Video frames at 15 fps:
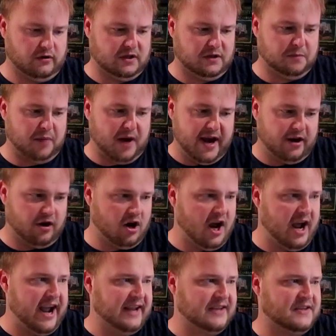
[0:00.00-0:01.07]
spider
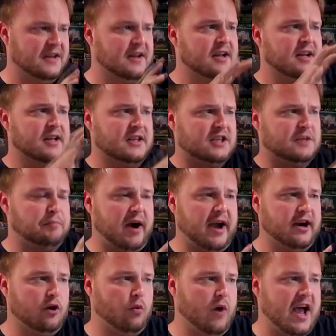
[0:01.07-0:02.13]
eyes,
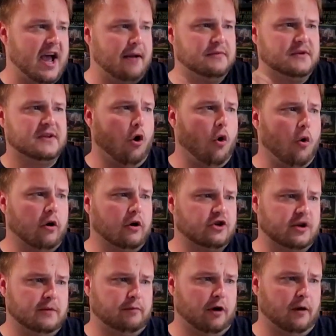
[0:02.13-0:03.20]
spider webs,
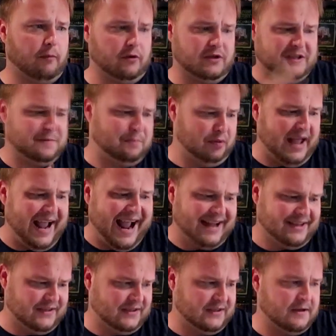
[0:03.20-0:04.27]
orange and purple
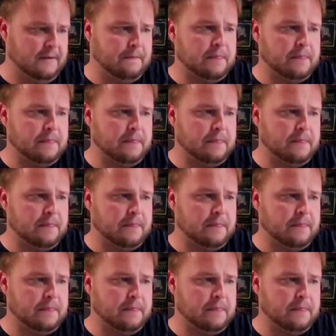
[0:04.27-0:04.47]
splats.